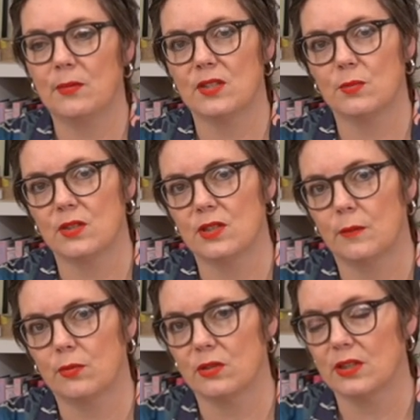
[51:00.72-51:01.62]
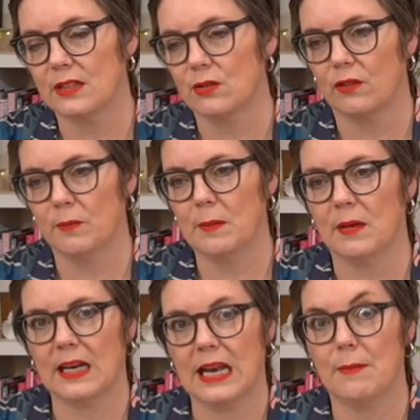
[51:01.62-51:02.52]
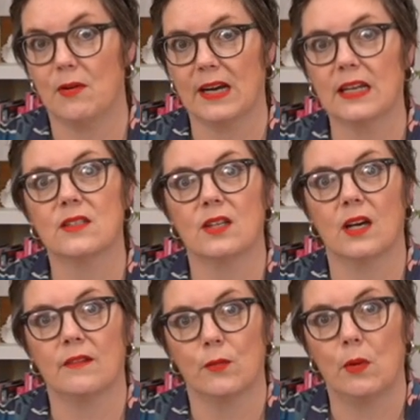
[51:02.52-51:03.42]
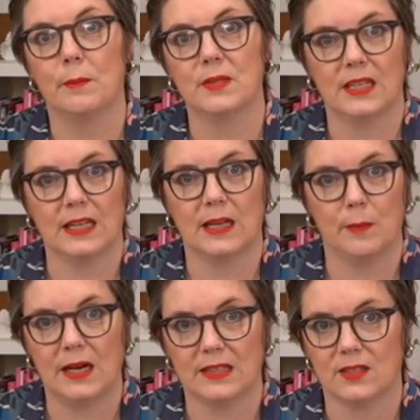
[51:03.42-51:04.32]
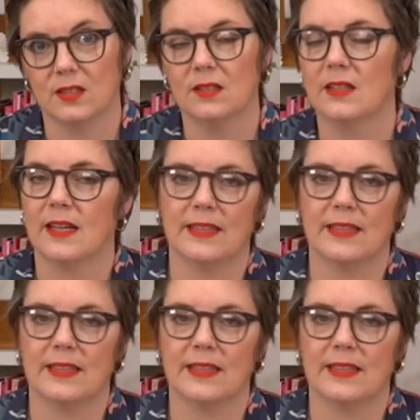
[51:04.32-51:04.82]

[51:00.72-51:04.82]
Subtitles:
people just want to do a project, or if people are clamouring for one particular pattern,